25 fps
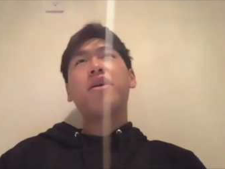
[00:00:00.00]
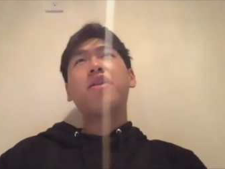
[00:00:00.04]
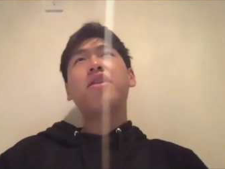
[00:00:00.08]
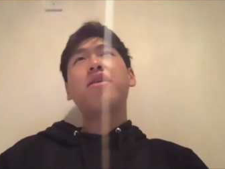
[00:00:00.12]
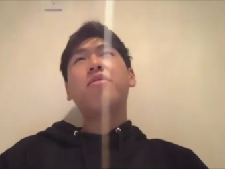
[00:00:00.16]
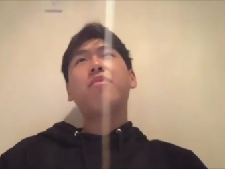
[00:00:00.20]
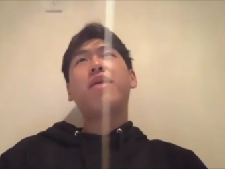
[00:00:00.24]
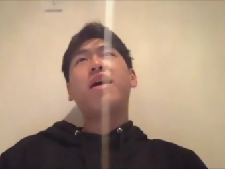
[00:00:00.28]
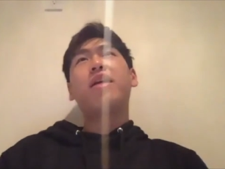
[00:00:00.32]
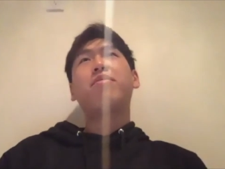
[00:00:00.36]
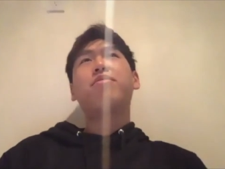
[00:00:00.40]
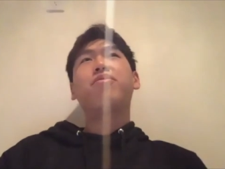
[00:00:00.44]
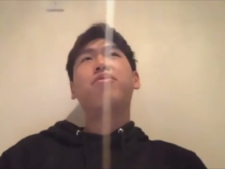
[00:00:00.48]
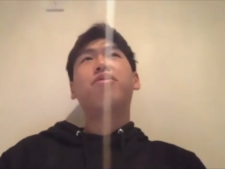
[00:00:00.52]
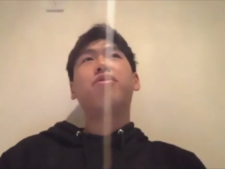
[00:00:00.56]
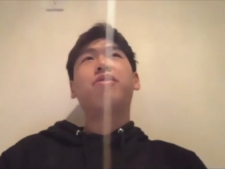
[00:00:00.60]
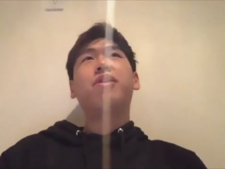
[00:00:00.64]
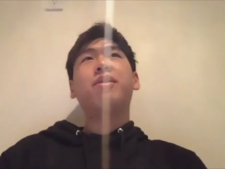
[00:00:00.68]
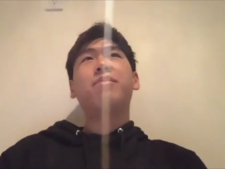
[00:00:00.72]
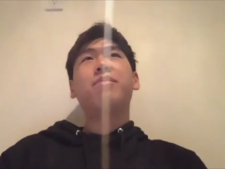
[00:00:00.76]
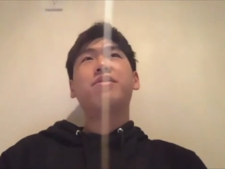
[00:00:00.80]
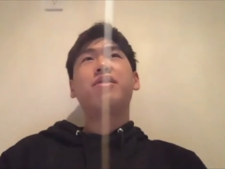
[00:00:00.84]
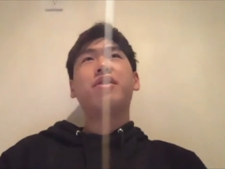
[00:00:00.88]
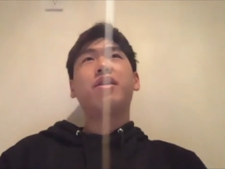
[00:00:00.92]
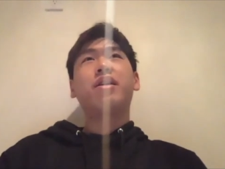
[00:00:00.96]
math
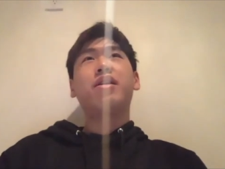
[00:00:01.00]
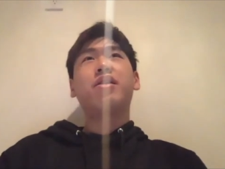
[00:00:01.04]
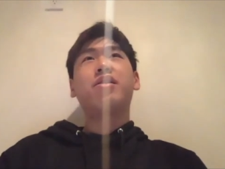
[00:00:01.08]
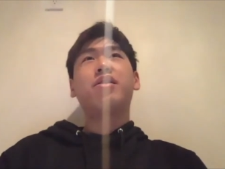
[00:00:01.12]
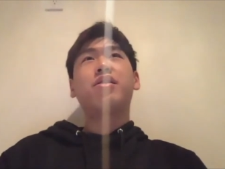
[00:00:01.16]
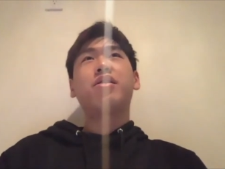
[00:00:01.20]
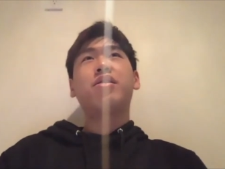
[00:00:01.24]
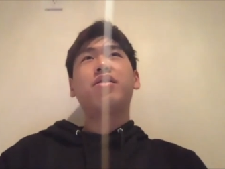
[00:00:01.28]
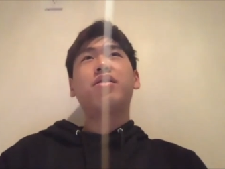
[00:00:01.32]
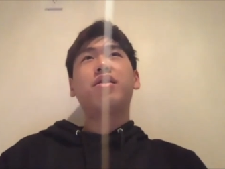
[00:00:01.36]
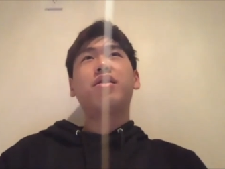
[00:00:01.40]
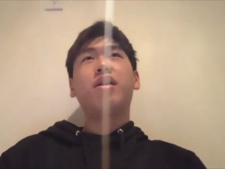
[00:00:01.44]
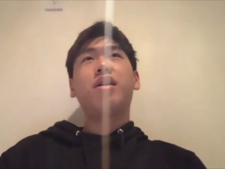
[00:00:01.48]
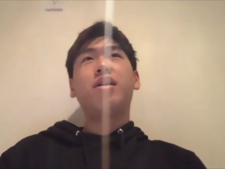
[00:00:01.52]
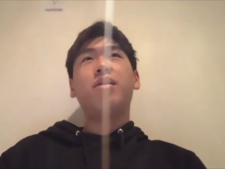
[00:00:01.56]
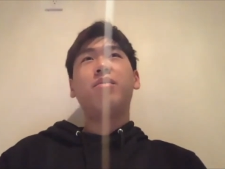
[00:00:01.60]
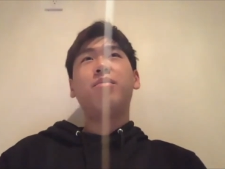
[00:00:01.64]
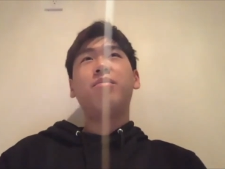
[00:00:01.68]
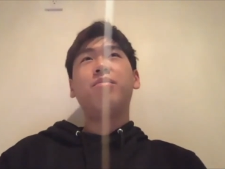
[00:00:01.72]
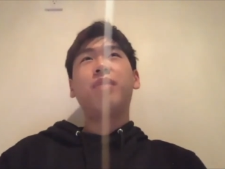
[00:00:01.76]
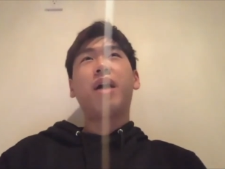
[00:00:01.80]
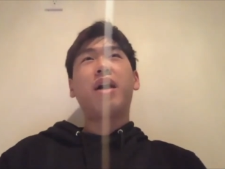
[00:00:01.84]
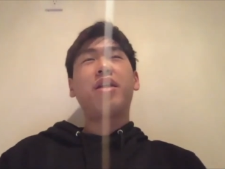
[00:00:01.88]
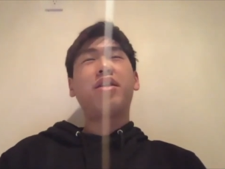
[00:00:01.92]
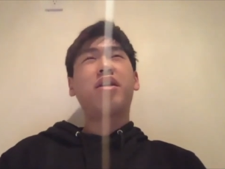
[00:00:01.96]
programs like um,
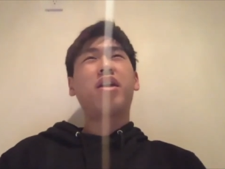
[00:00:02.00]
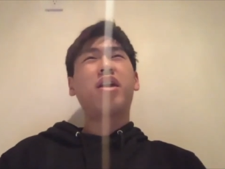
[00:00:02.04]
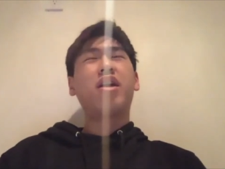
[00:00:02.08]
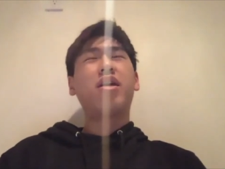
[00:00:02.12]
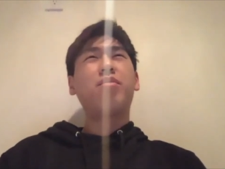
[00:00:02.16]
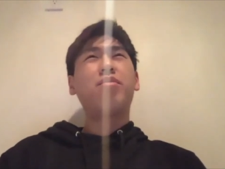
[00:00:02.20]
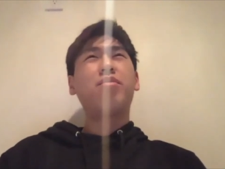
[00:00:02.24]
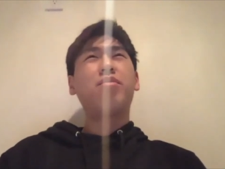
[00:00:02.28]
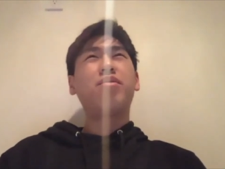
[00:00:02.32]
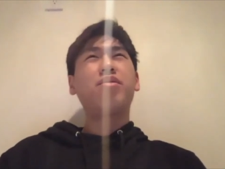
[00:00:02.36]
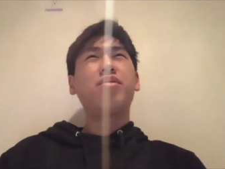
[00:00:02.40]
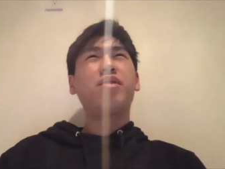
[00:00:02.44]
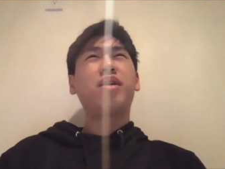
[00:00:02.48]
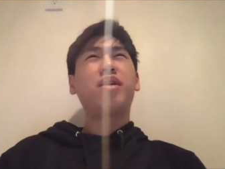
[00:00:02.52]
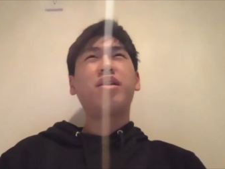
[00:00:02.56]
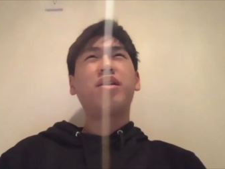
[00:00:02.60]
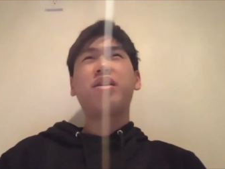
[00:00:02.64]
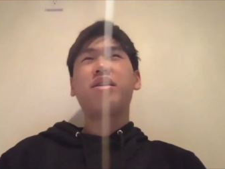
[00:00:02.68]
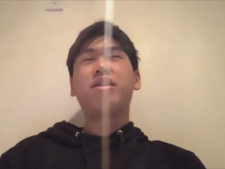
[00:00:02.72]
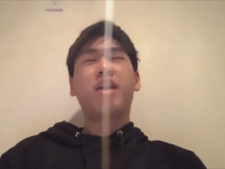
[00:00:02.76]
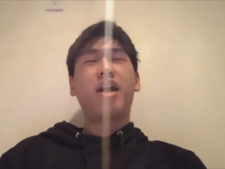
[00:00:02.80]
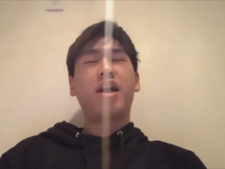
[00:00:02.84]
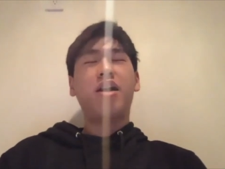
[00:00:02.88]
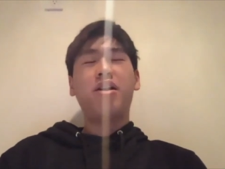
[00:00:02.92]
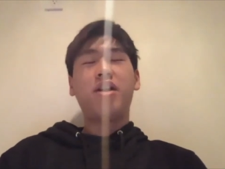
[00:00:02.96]
Math Camp, I
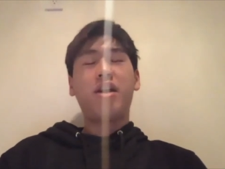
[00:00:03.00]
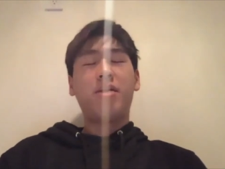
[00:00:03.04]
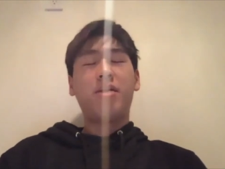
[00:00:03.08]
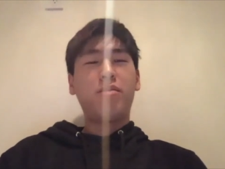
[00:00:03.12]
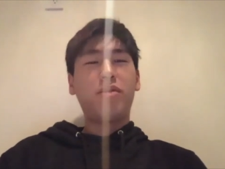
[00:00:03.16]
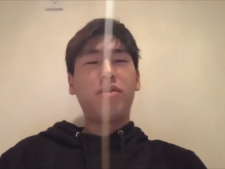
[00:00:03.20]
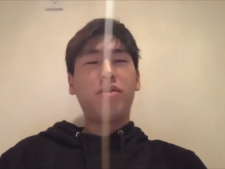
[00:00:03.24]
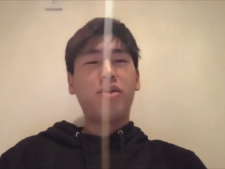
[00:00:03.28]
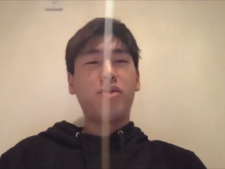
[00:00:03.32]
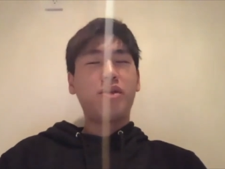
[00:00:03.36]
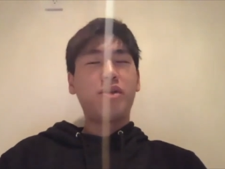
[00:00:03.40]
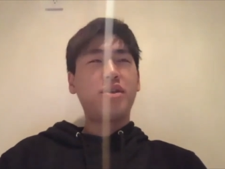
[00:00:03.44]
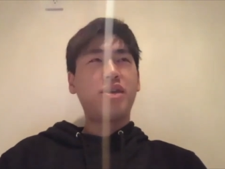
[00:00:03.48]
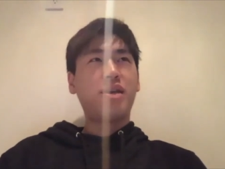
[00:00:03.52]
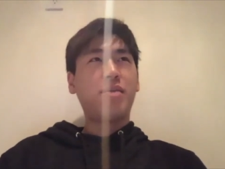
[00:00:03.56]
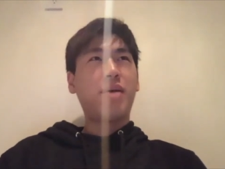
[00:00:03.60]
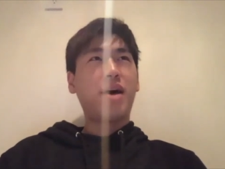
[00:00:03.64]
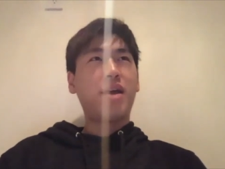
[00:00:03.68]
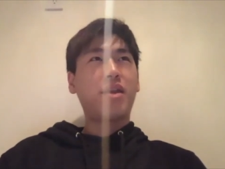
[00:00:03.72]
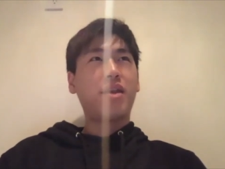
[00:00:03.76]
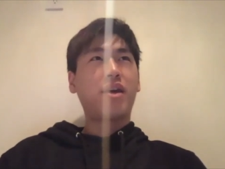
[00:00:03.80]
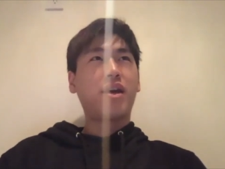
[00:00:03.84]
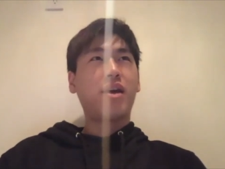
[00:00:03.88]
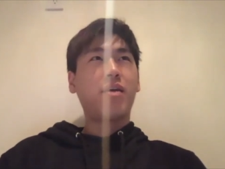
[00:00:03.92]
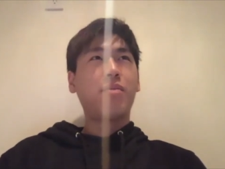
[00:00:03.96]
think Canada USA
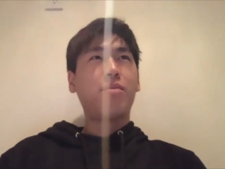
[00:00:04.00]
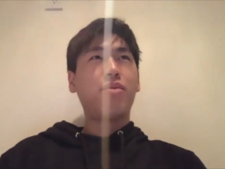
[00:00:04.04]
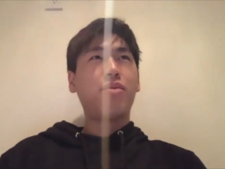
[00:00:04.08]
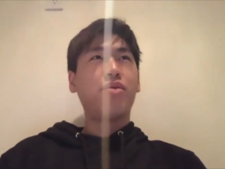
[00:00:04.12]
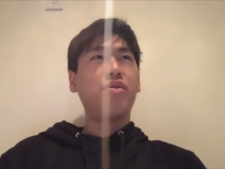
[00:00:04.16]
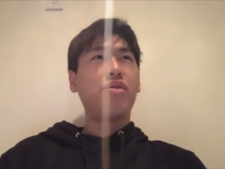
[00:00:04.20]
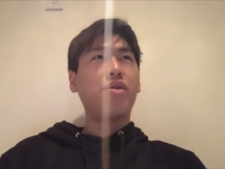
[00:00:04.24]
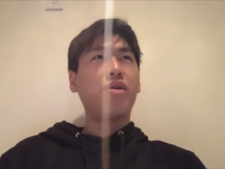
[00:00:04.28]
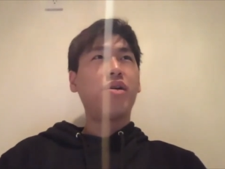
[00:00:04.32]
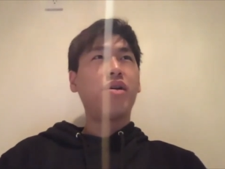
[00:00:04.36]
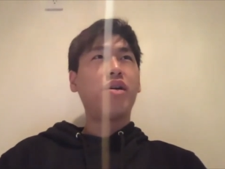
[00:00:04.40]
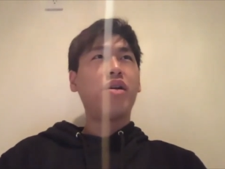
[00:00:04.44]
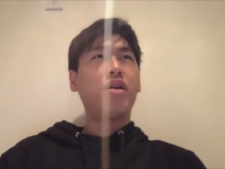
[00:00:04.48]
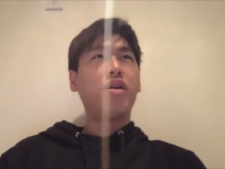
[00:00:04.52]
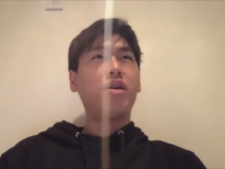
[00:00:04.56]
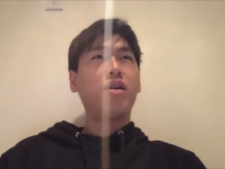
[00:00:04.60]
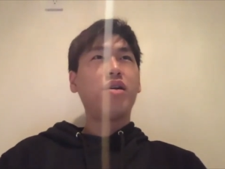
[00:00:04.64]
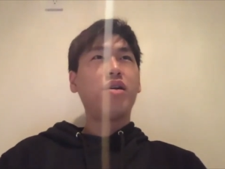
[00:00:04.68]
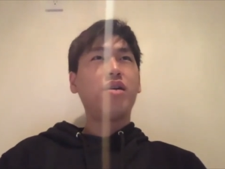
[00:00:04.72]
Math Camp, or